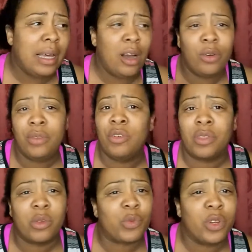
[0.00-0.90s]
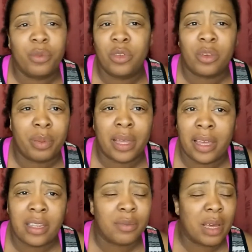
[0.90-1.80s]
I don't even know if there's real music playing.
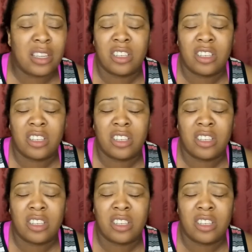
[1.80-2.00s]
This might have